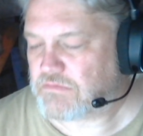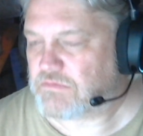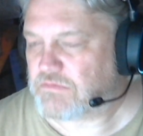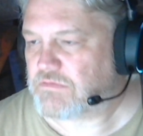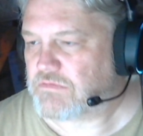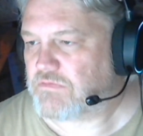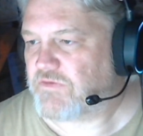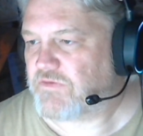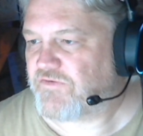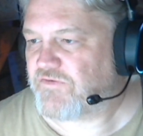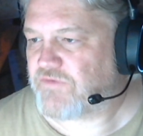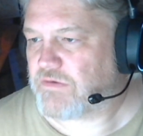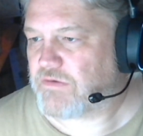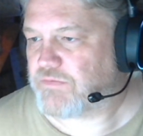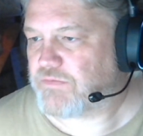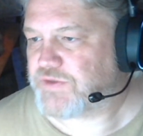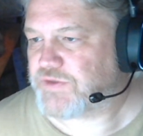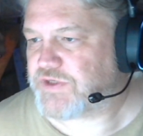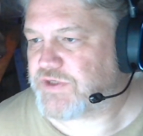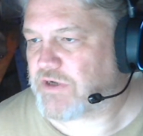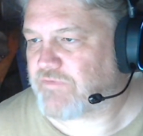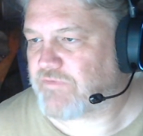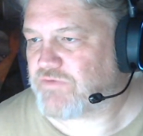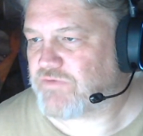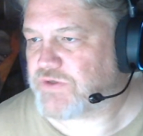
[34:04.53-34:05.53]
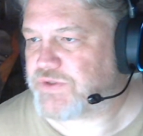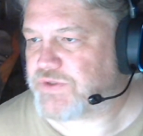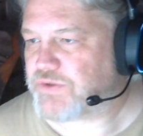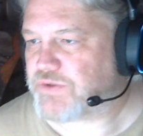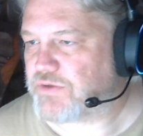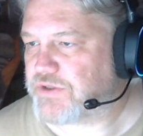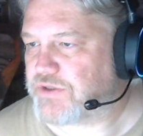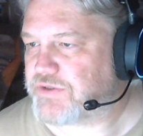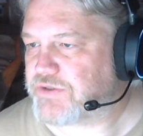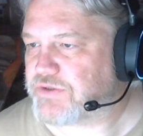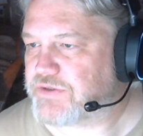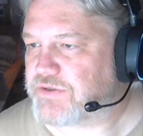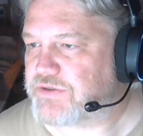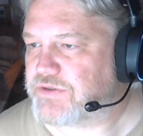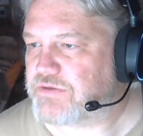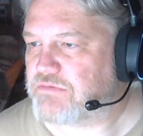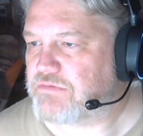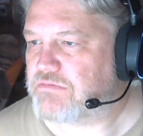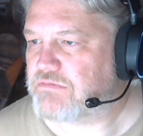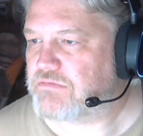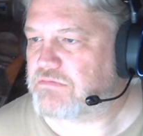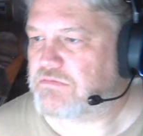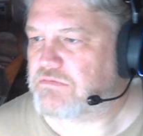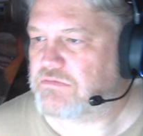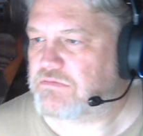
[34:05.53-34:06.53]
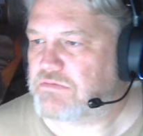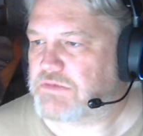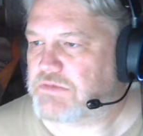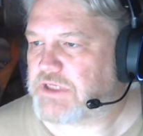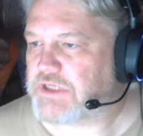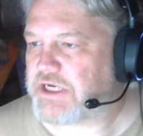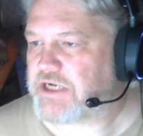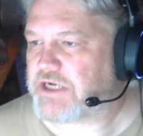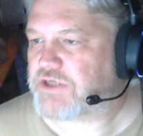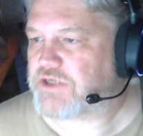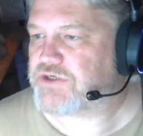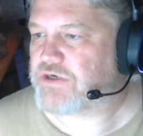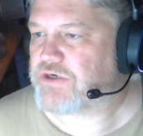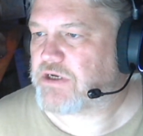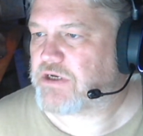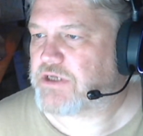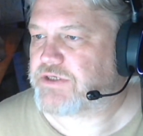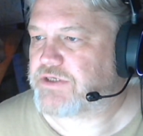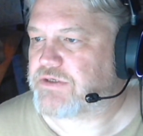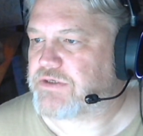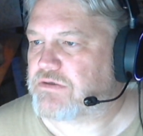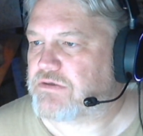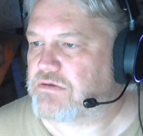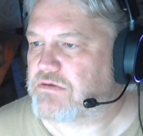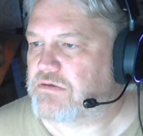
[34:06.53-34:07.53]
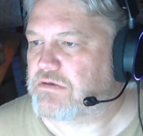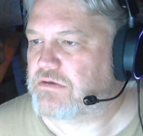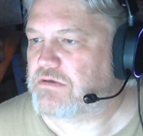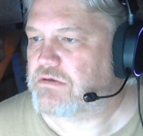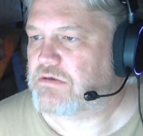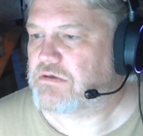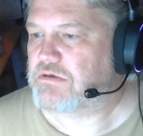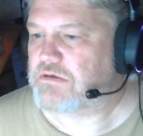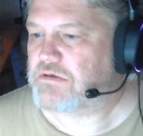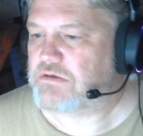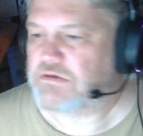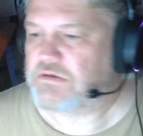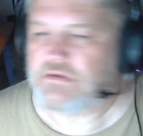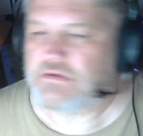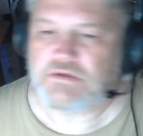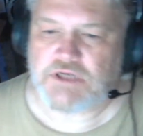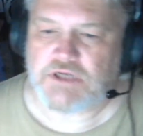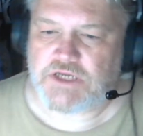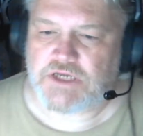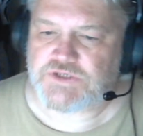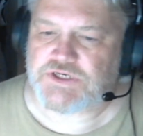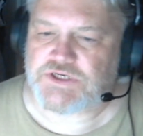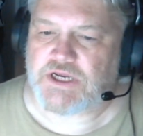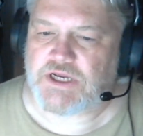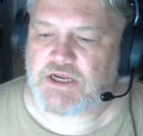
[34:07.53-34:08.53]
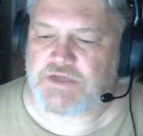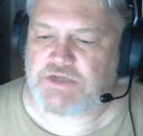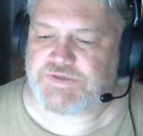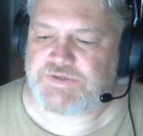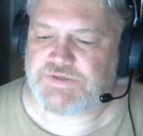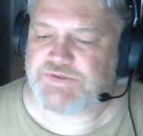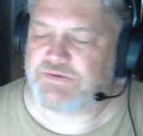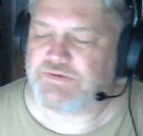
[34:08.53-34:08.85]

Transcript: from several sources that I trust. Hey, Chaz.